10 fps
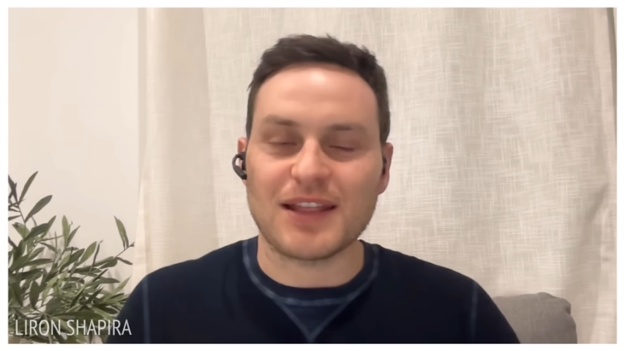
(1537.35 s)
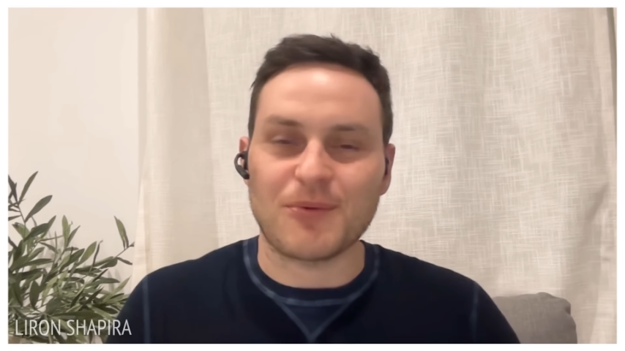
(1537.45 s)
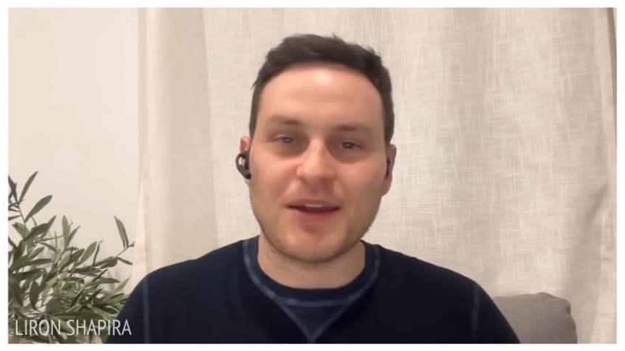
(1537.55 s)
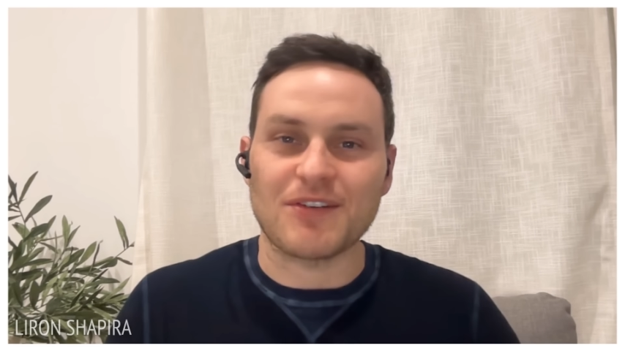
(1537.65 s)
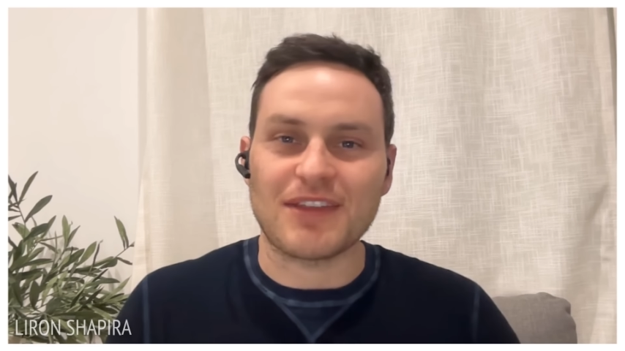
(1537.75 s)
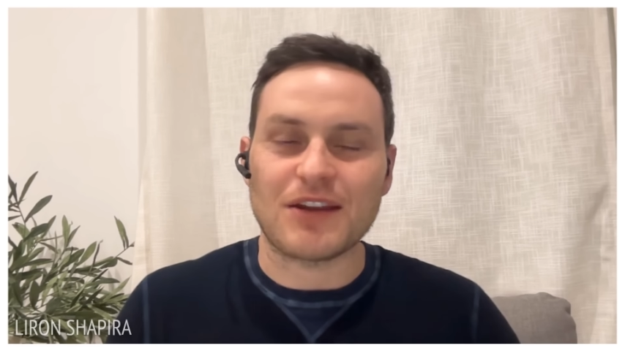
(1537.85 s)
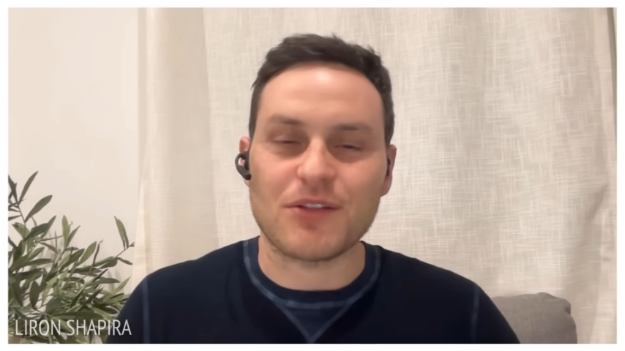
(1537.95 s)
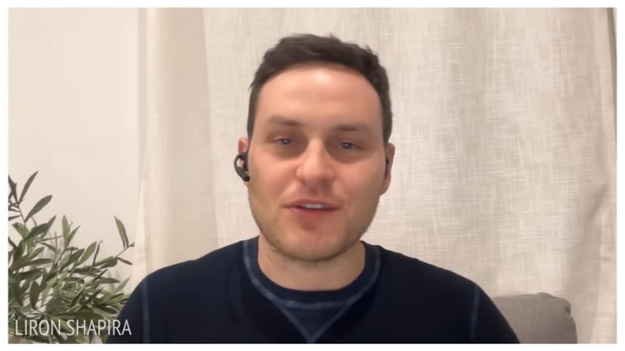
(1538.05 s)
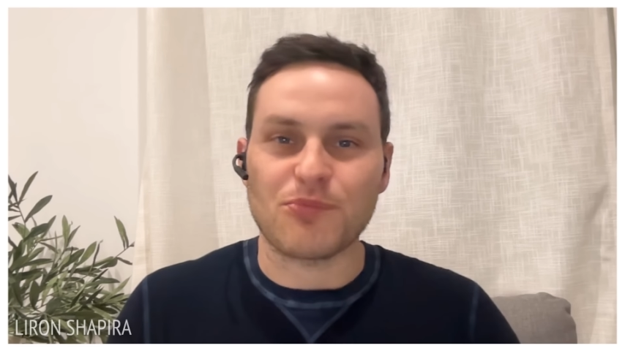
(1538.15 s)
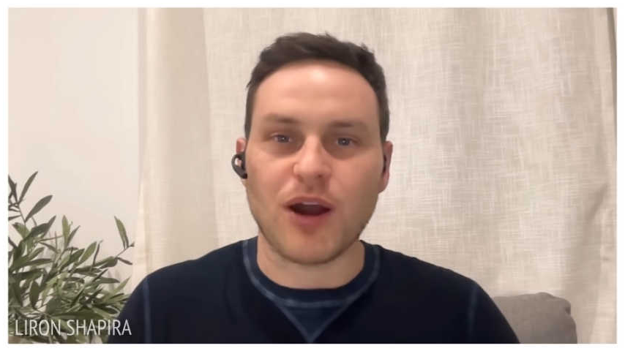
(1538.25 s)
Like we understand all
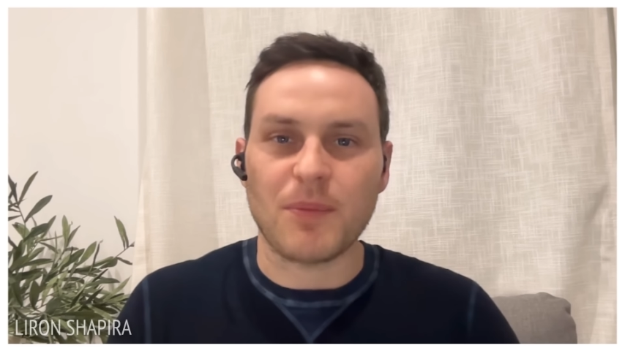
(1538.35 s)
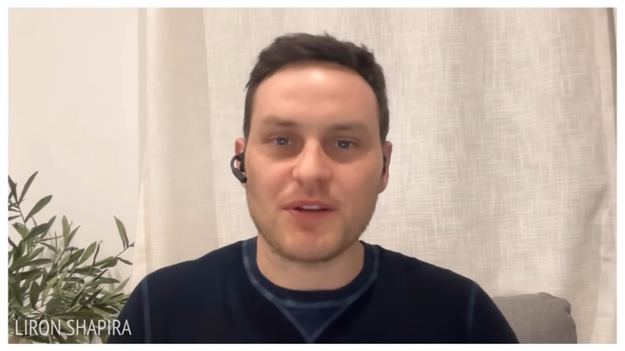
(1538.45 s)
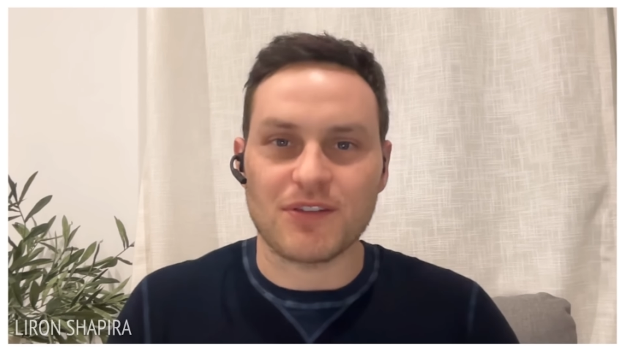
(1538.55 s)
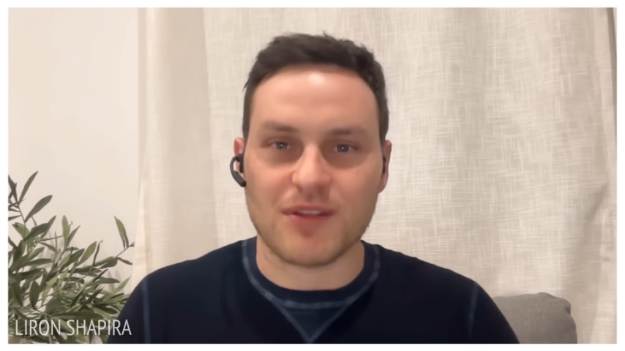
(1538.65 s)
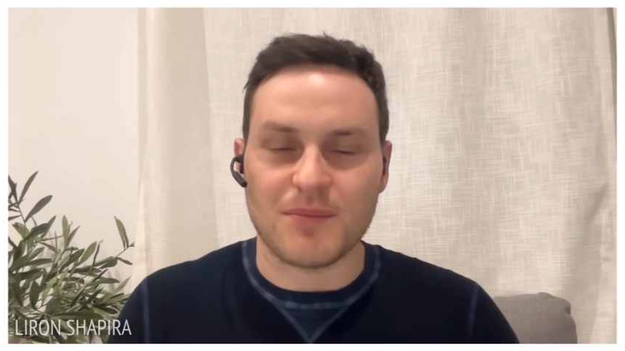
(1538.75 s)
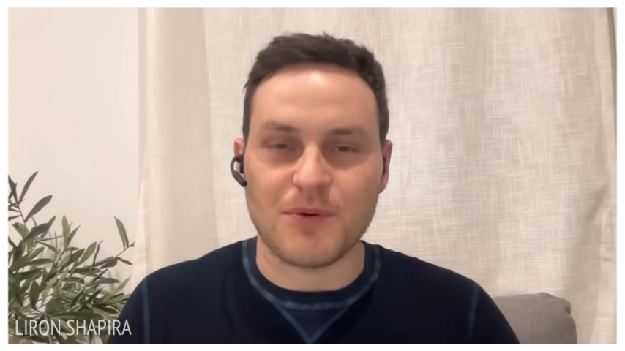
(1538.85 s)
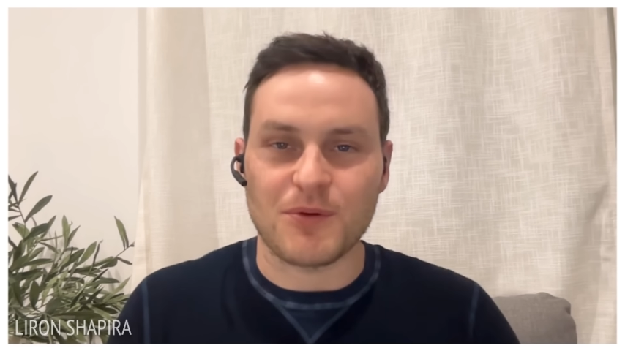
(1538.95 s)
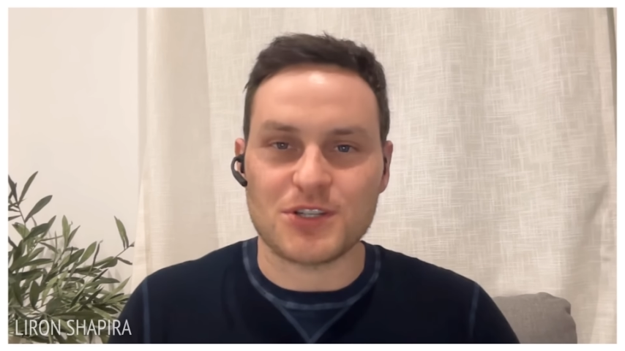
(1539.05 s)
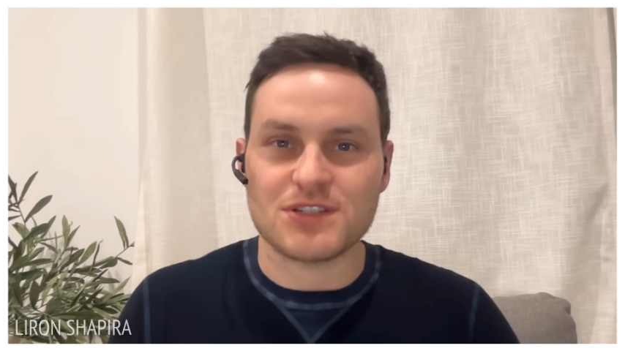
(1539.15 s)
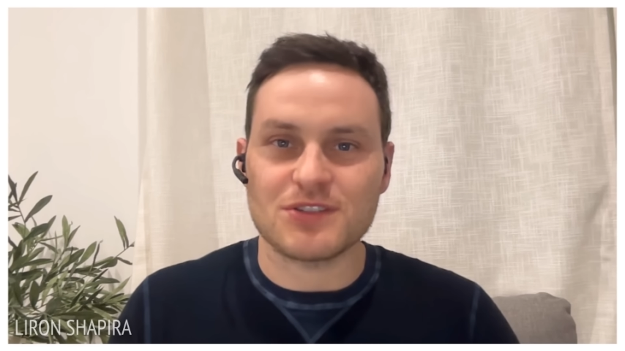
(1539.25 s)
these properties of them, but
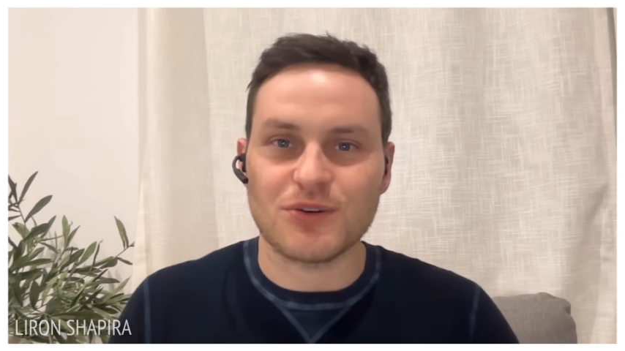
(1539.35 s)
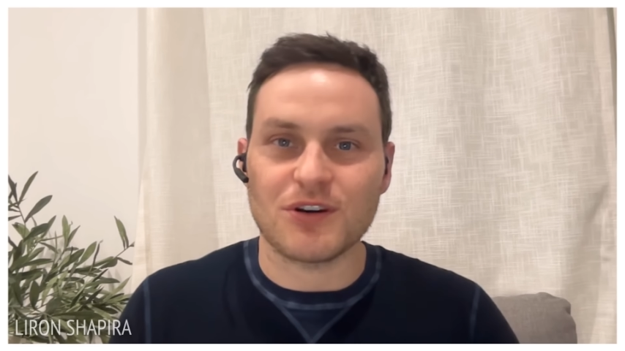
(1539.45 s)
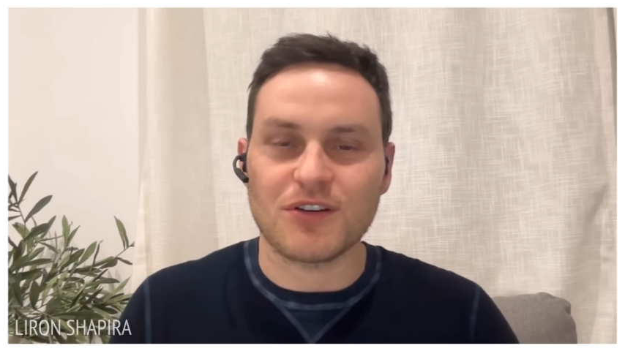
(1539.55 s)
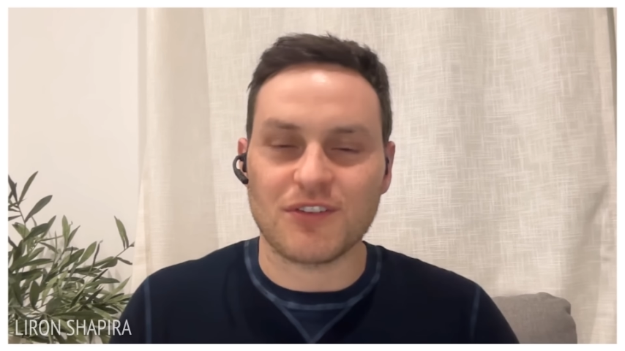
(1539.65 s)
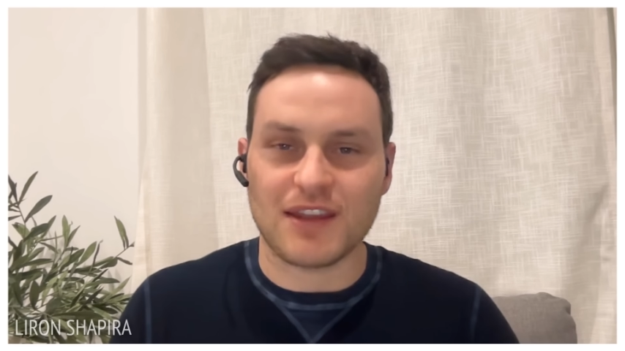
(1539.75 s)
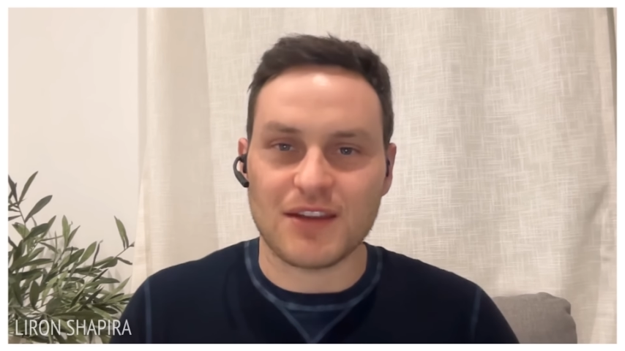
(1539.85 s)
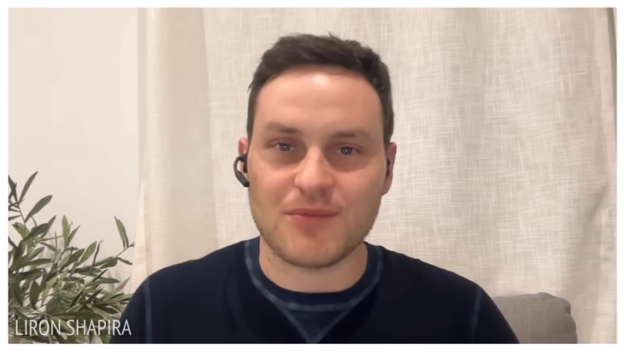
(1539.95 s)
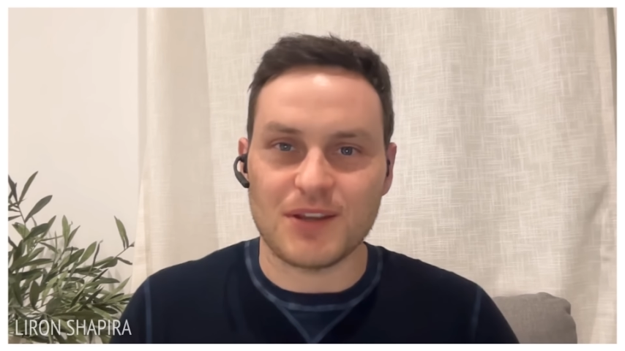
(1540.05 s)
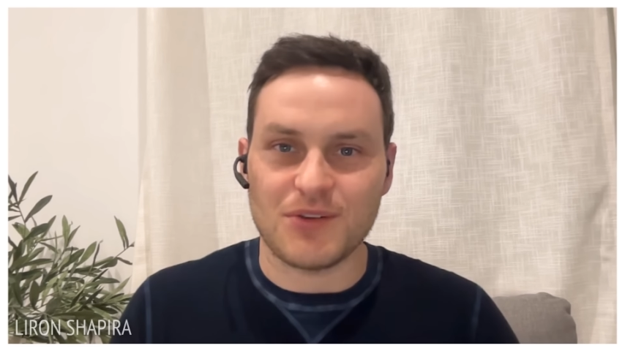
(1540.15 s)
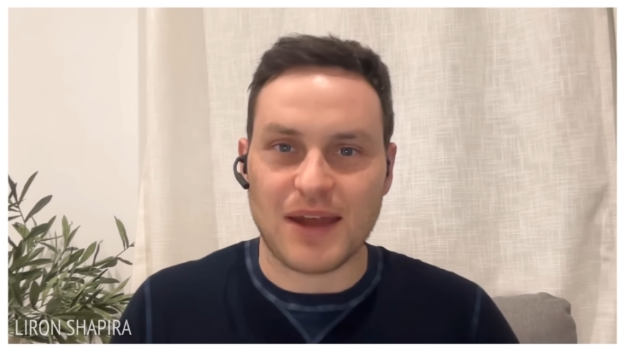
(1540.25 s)
we just don't understand
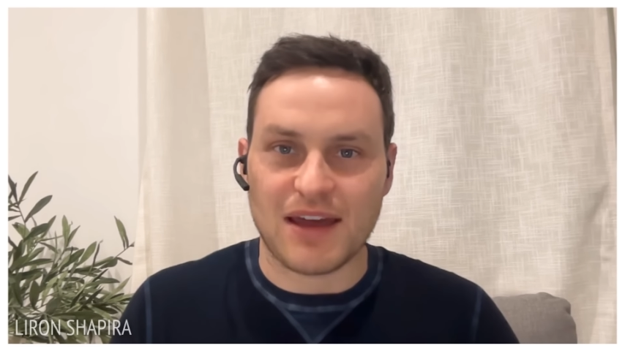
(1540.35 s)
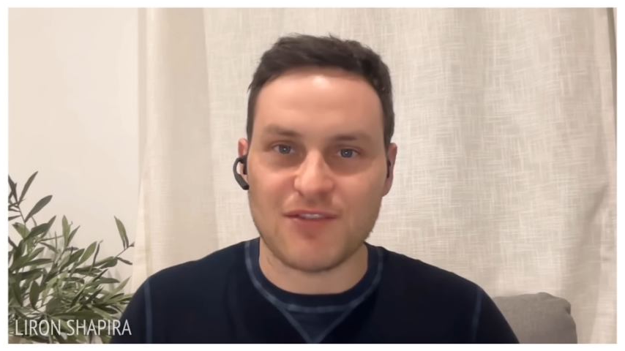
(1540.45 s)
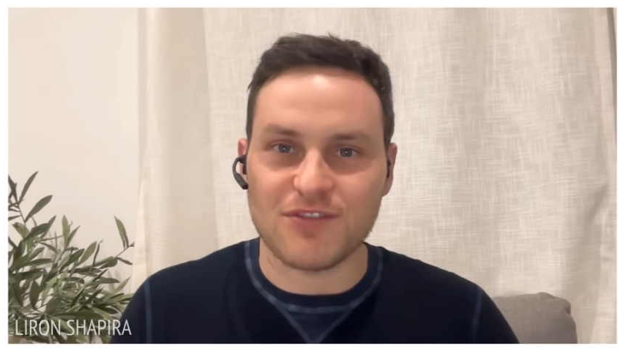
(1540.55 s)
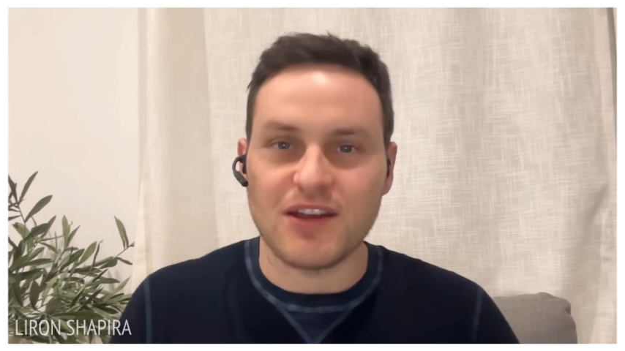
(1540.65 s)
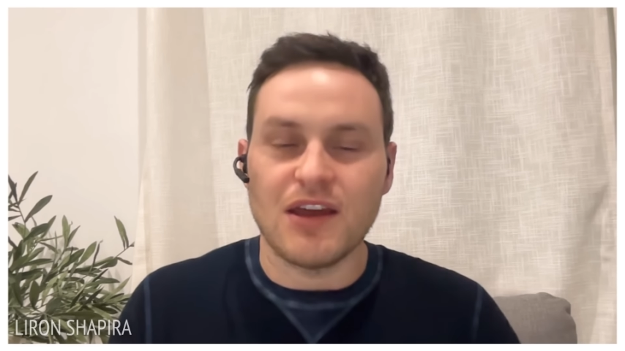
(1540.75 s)
when you have